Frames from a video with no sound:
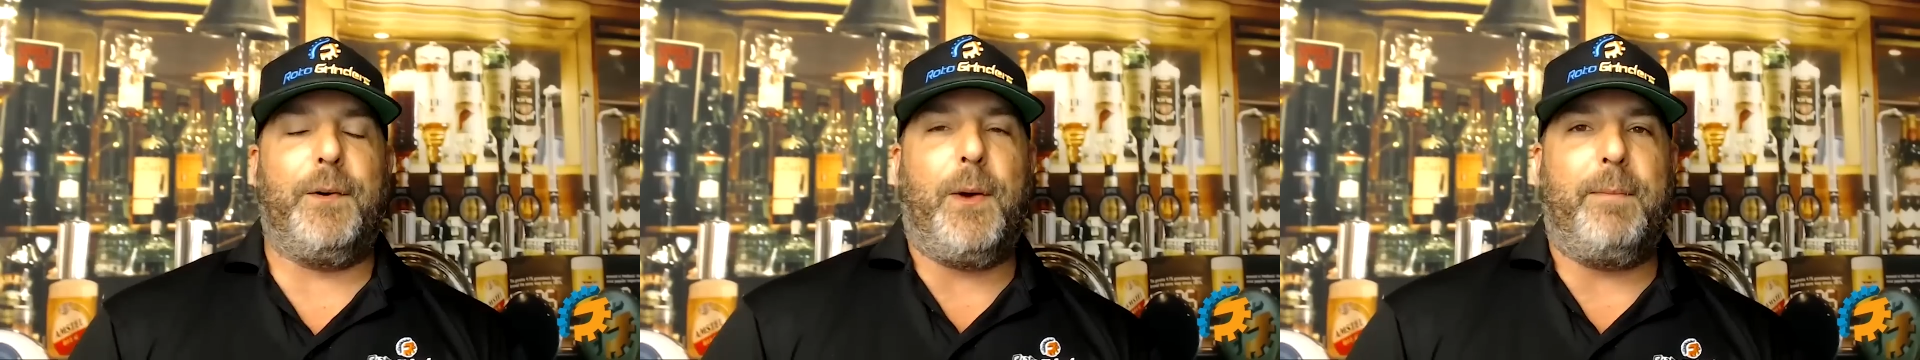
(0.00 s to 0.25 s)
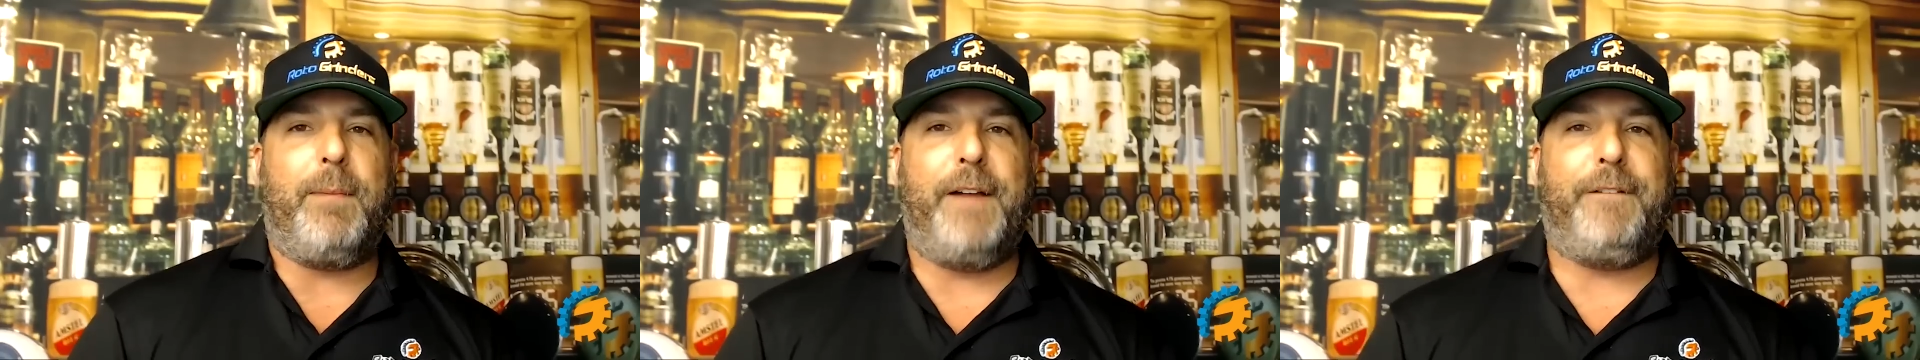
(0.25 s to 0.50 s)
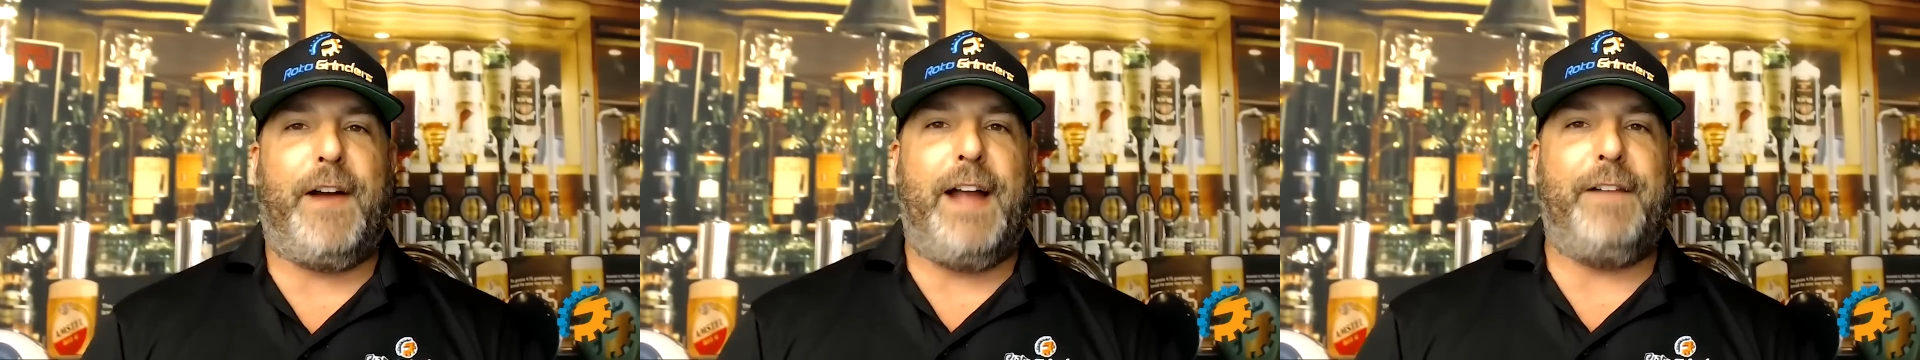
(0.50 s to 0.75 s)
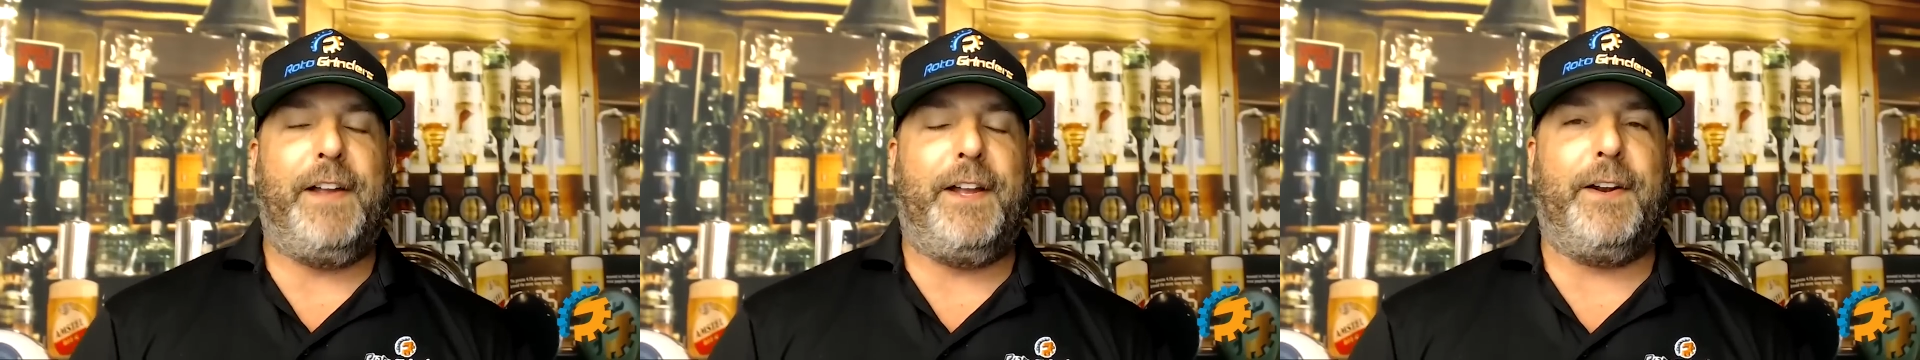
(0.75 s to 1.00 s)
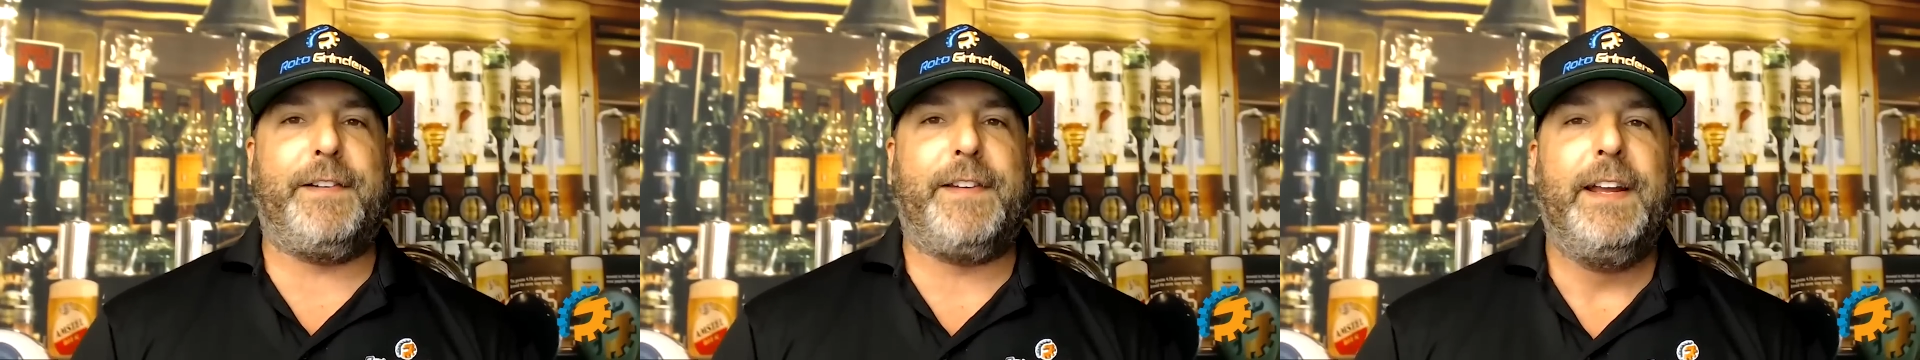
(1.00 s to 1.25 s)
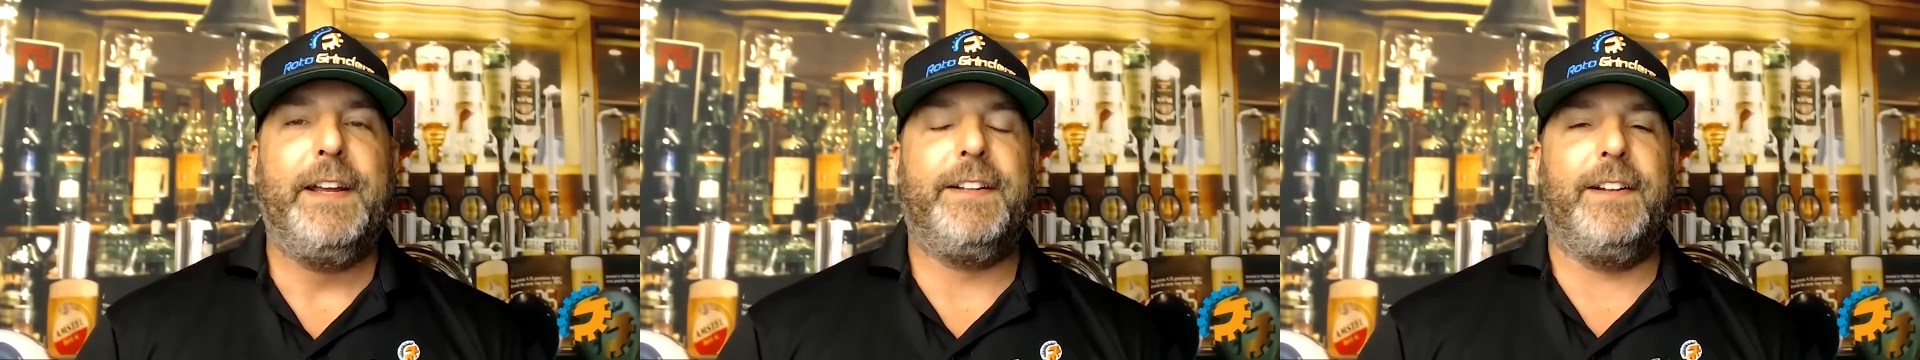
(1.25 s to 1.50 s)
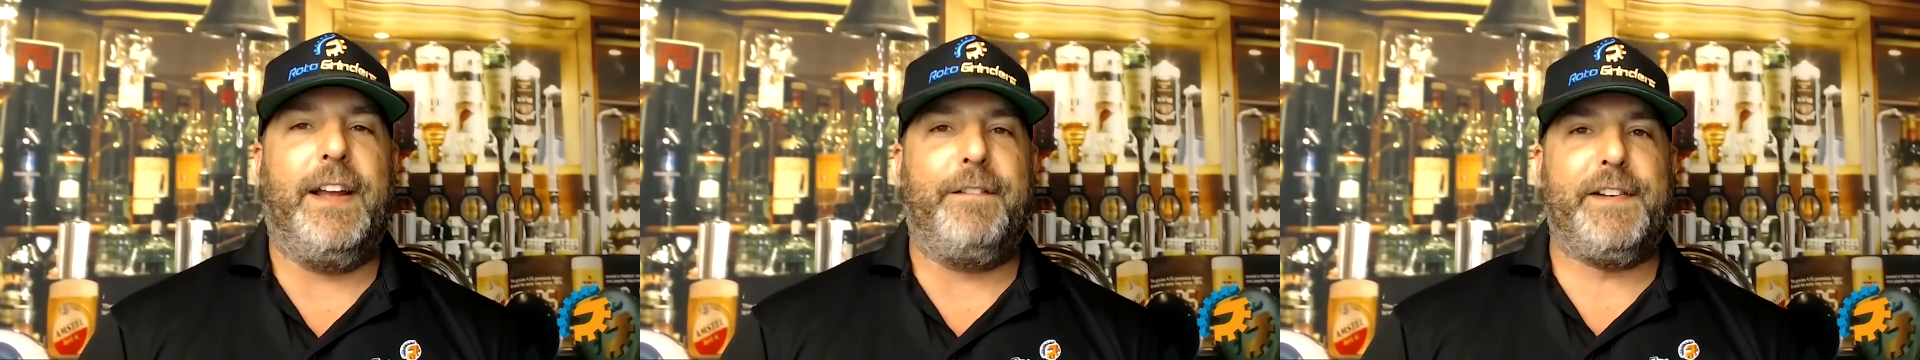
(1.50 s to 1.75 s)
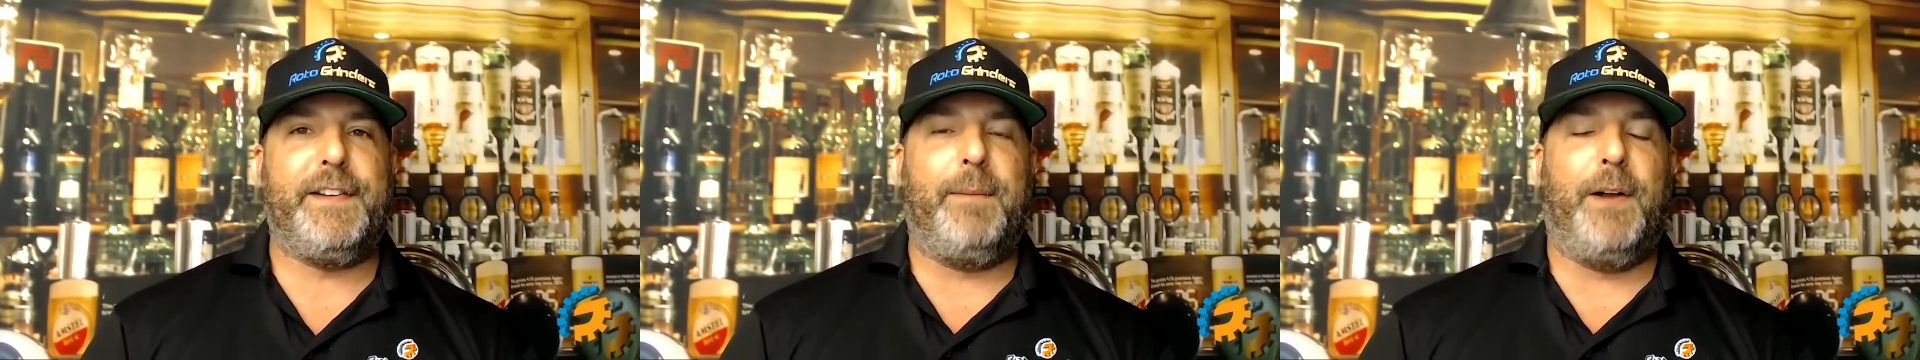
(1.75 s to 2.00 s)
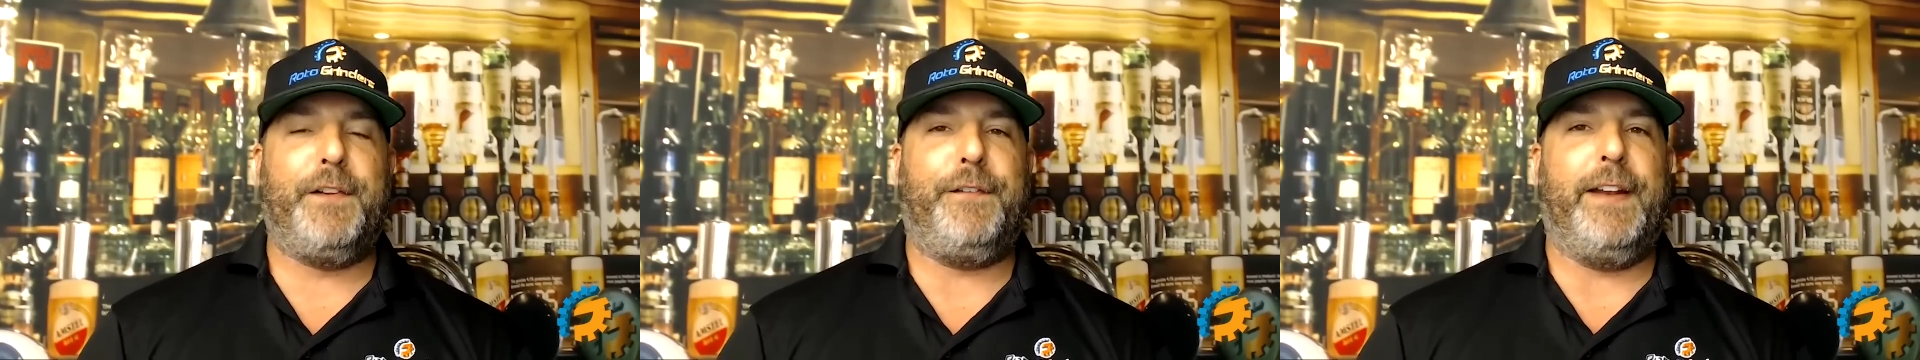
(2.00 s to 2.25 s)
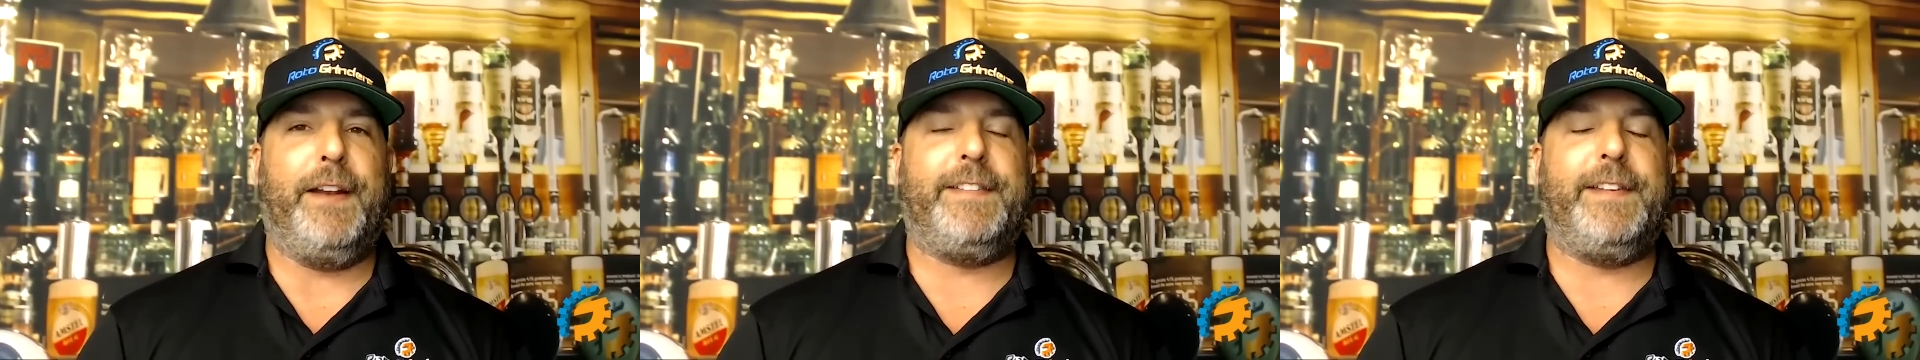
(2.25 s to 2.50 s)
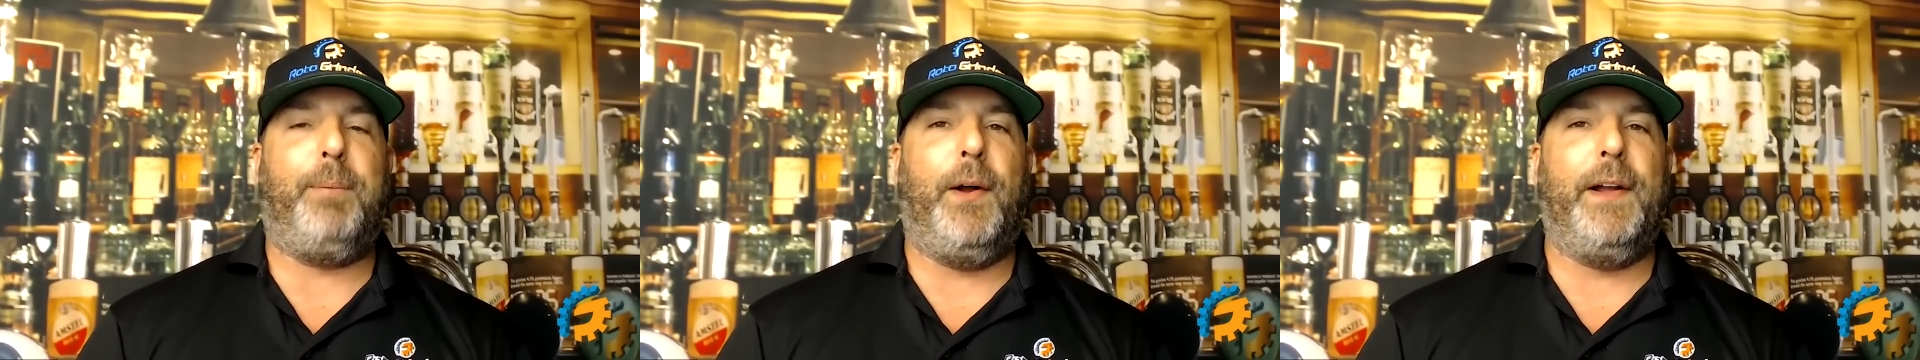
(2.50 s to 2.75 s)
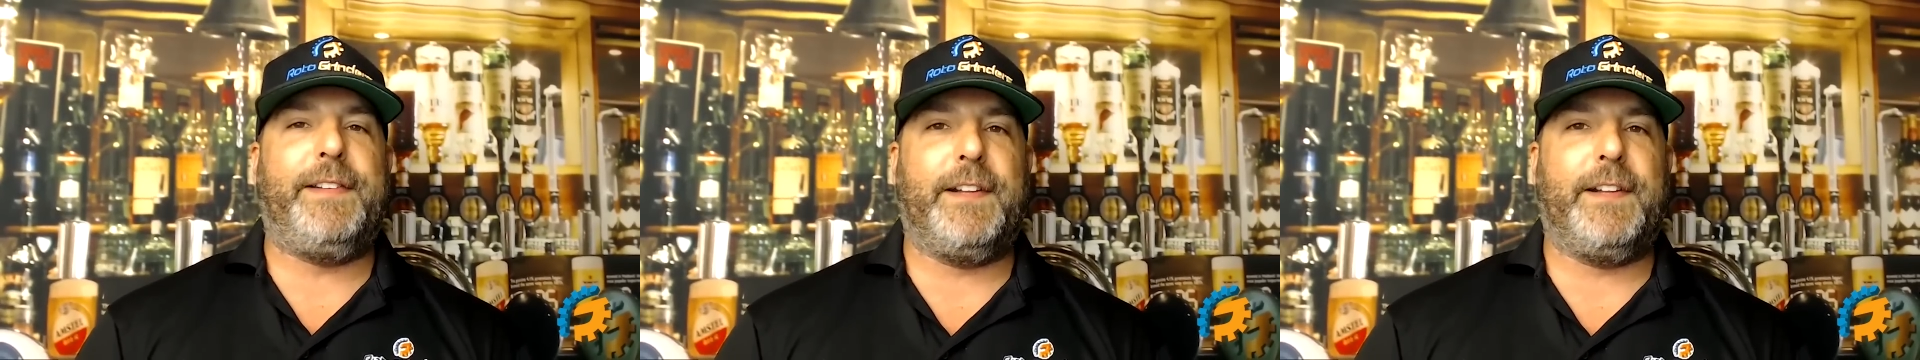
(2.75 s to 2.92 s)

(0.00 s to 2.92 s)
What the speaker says: one of my 5 hitters delivers the most fantasy points.